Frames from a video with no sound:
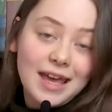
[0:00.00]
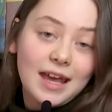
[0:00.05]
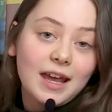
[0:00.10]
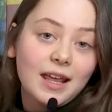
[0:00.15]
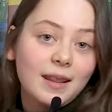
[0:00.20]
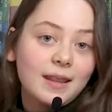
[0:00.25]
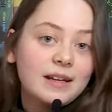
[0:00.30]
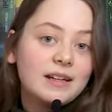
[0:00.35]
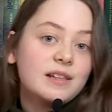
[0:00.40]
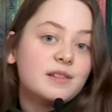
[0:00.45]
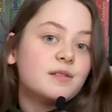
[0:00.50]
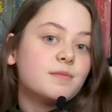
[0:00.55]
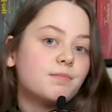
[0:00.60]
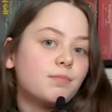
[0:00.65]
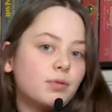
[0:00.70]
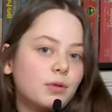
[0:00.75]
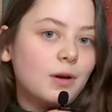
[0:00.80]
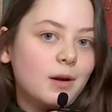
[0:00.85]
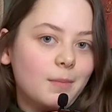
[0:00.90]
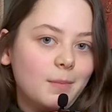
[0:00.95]
And that is a
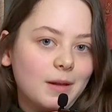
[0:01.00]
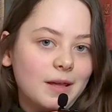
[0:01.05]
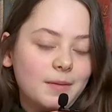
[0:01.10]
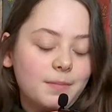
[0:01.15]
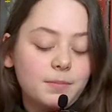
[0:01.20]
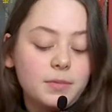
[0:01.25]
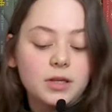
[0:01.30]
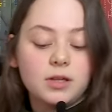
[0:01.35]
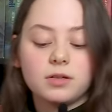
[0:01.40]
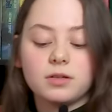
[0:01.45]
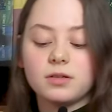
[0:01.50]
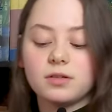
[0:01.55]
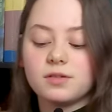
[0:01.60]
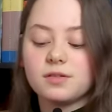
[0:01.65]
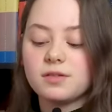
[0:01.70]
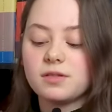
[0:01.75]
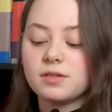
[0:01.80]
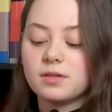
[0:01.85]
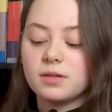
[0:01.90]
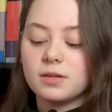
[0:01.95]
problem
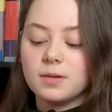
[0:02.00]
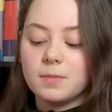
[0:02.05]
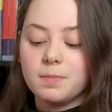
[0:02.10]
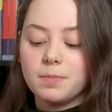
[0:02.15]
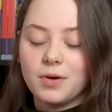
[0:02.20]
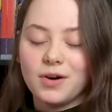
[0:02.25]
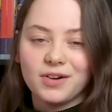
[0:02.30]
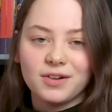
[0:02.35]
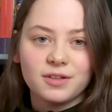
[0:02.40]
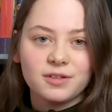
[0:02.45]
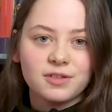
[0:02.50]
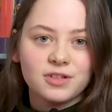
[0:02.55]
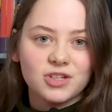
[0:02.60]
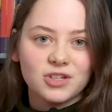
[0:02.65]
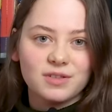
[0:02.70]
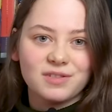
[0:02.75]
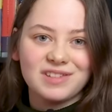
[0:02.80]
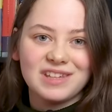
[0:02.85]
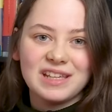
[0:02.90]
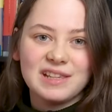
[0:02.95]
because the bodice
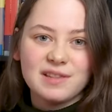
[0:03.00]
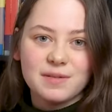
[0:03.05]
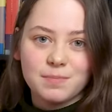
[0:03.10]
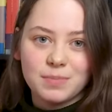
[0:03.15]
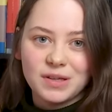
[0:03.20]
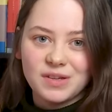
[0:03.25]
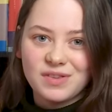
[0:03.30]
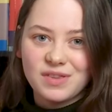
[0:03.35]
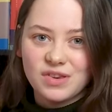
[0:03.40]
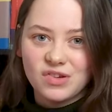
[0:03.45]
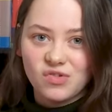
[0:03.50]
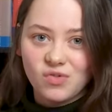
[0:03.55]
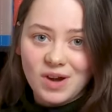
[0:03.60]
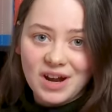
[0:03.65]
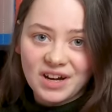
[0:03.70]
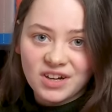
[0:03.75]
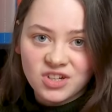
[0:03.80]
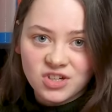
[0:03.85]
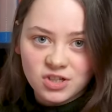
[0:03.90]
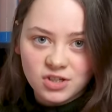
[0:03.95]
just needs a bit
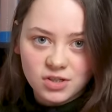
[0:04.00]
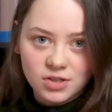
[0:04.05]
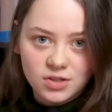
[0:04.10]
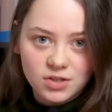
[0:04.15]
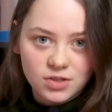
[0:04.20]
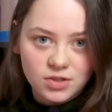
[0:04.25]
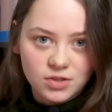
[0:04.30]
structure